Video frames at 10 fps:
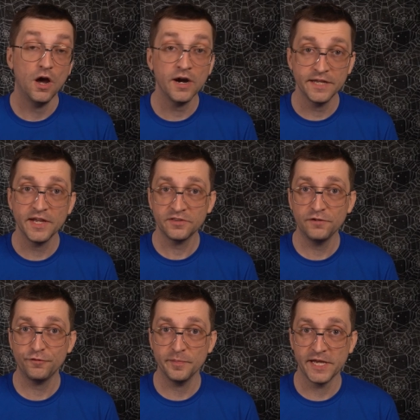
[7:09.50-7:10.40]
All right, that's
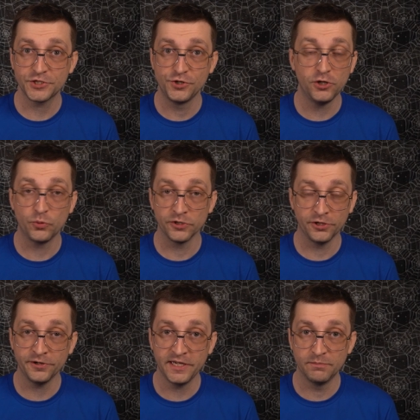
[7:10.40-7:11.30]
informational. We're
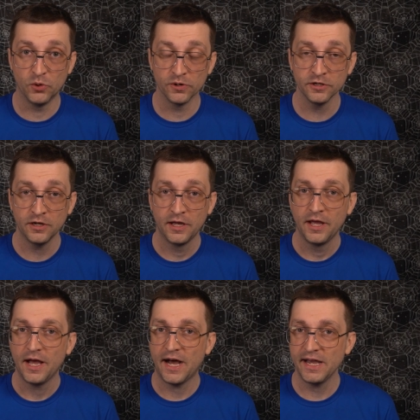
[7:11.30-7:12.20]
learning more.
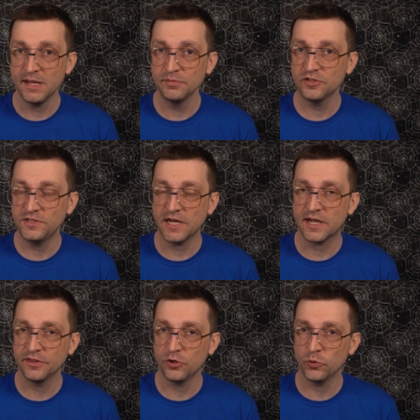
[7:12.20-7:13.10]
I am stuck
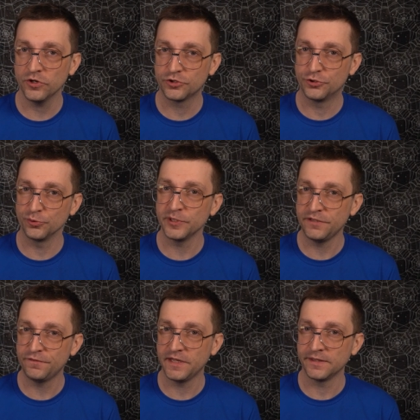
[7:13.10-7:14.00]
on the word
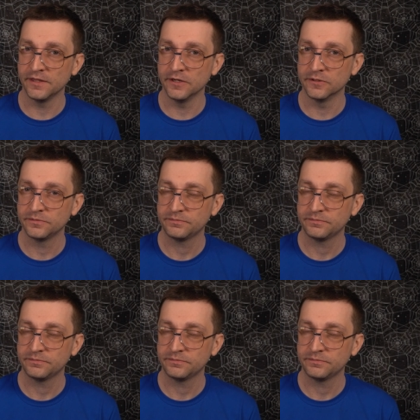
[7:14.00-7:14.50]
griefing though.